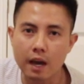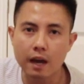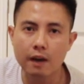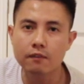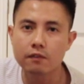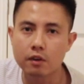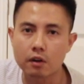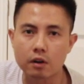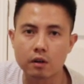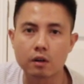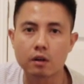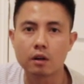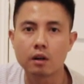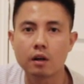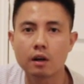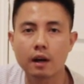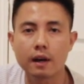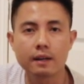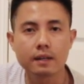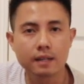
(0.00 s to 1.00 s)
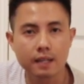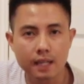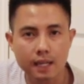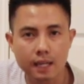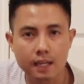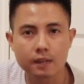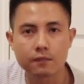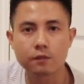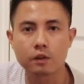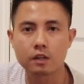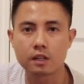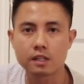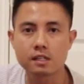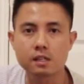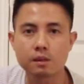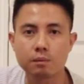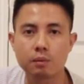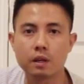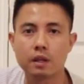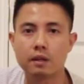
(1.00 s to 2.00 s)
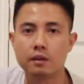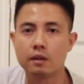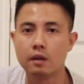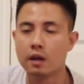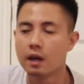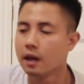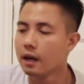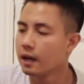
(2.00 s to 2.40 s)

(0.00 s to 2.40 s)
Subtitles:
ever, a need for discipline.